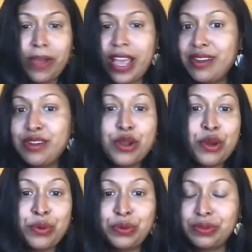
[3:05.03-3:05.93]
I had
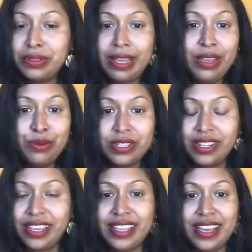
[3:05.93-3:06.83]
no language
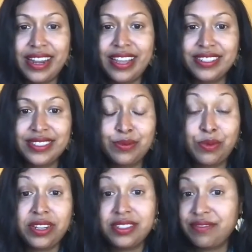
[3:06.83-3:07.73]
like that. I just
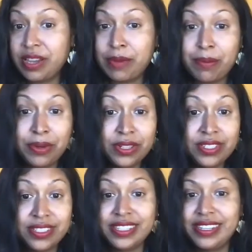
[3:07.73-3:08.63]
wanted to find my
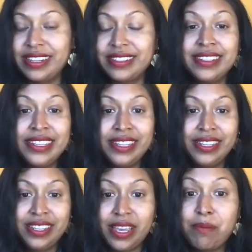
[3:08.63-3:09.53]
person and
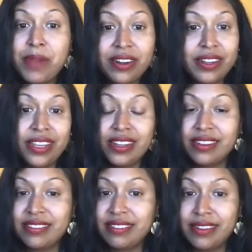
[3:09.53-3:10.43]
get married
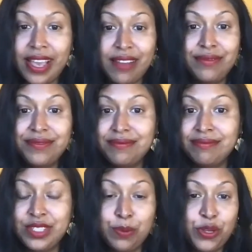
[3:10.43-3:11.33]
and have
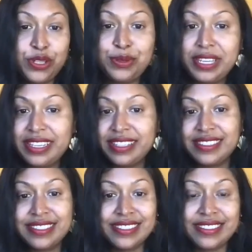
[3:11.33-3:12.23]
2.2
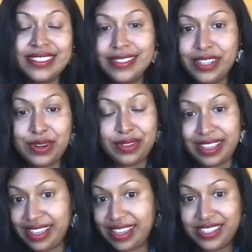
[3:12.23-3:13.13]
kids. And,
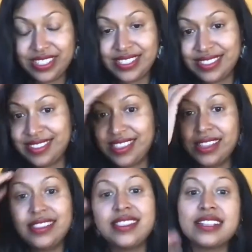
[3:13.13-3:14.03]
I just
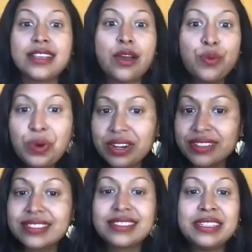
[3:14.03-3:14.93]
thought that that's how it
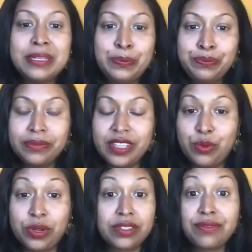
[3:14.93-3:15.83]
works. It
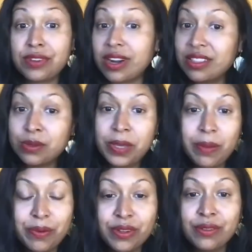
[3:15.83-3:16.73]
worked for other
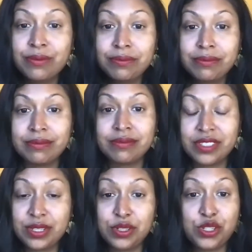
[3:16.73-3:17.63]
people,
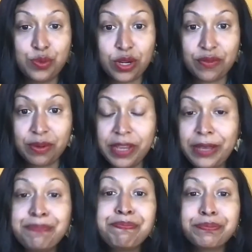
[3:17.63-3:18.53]
so it should work for
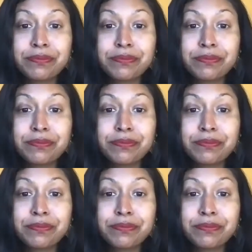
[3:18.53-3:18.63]
me.